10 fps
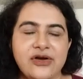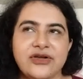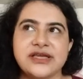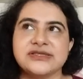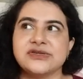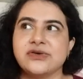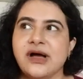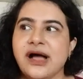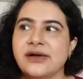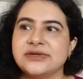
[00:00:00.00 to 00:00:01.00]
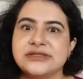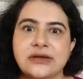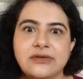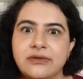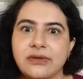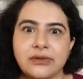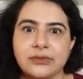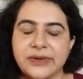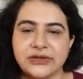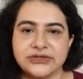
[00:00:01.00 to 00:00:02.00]
Okay, so I was like, oh
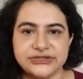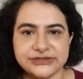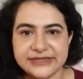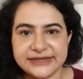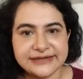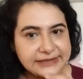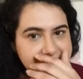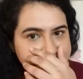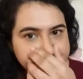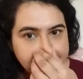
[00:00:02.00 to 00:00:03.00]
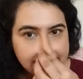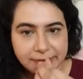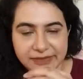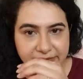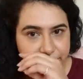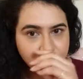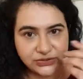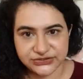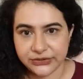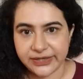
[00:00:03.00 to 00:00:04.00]
my gosh. And then they kind of recommend that you
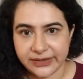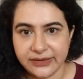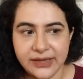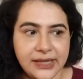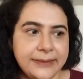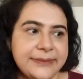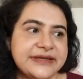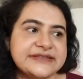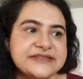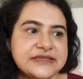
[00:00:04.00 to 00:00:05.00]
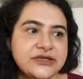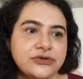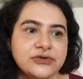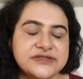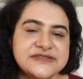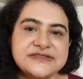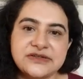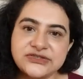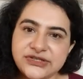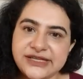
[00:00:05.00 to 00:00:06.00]
wash your hair, because, you know, it's a
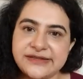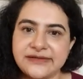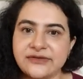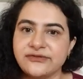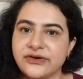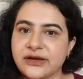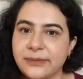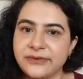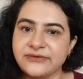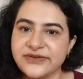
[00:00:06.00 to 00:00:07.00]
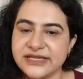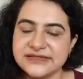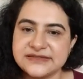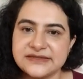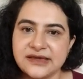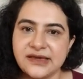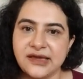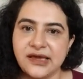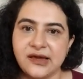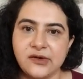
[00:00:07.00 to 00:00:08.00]
surgery, and then for a couple of days
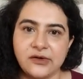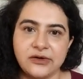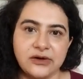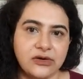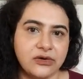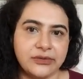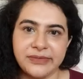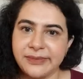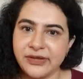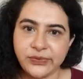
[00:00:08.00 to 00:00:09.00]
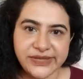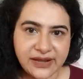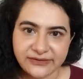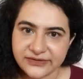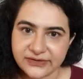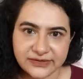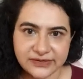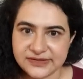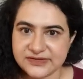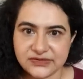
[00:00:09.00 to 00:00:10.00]
or maybe a week after
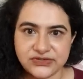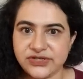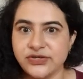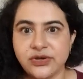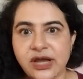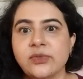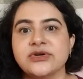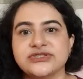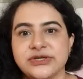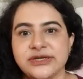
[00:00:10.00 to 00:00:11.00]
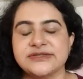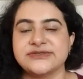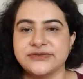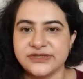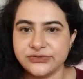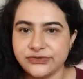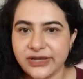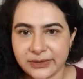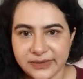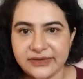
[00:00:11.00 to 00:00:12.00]
the surgery, you can't wash your hair. So they do
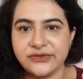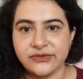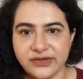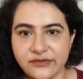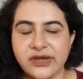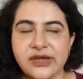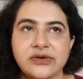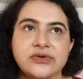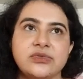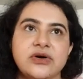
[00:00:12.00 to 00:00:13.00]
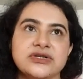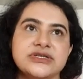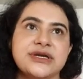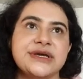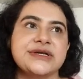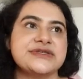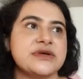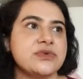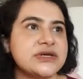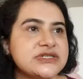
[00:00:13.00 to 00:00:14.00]
recommend that you give your hair a good wash. So
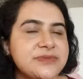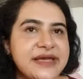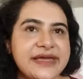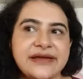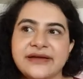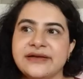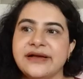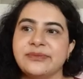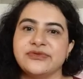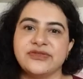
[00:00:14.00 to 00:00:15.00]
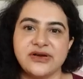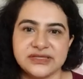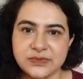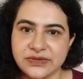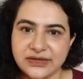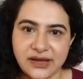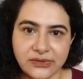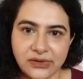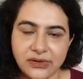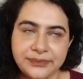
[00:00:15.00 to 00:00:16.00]
I washed my hair, put the hospital
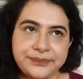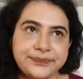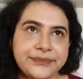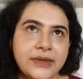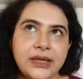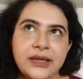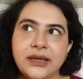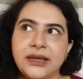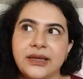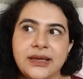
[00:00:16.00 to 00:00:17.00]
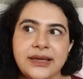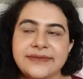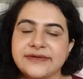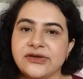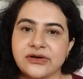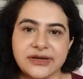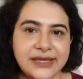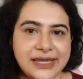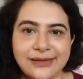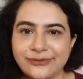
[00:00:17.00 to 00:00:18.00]
gown on. The doctor
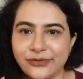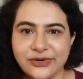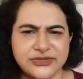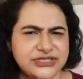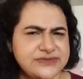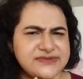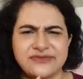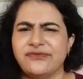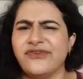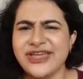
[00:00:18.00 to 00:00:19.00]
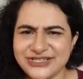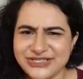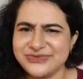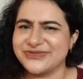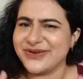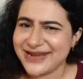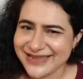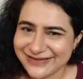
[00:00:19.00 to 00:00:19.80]
came, whatever, she was fresh, she was ready.